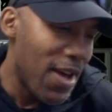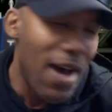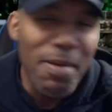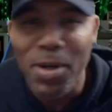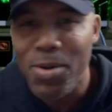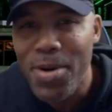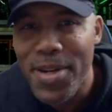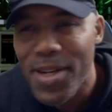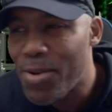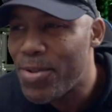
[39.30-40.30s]
I'm
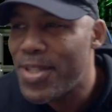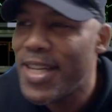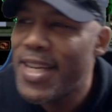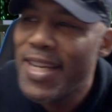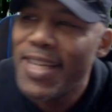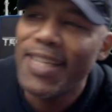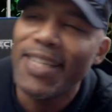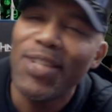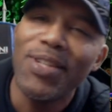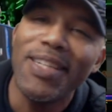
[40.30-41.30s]
Aquarian O G,
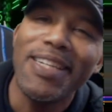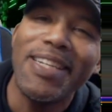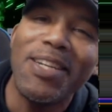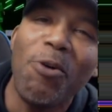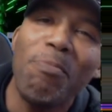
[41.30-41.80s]
and you should get to know